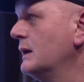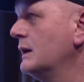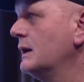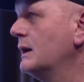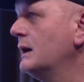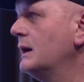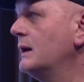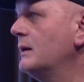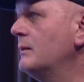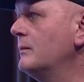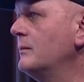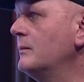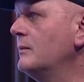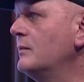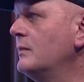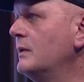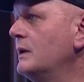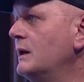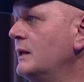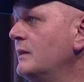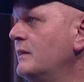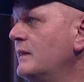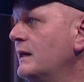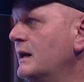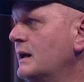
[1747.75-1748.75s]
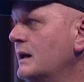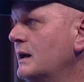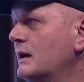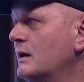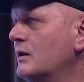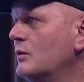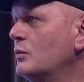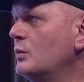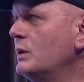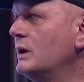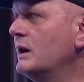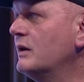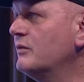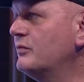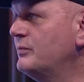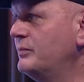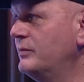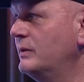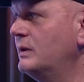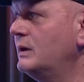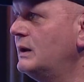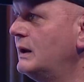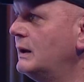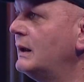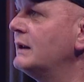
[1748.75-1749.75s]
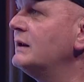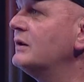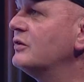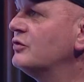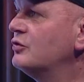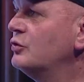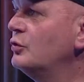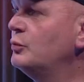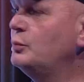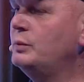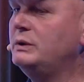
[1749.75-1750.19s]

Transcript: And there we have understood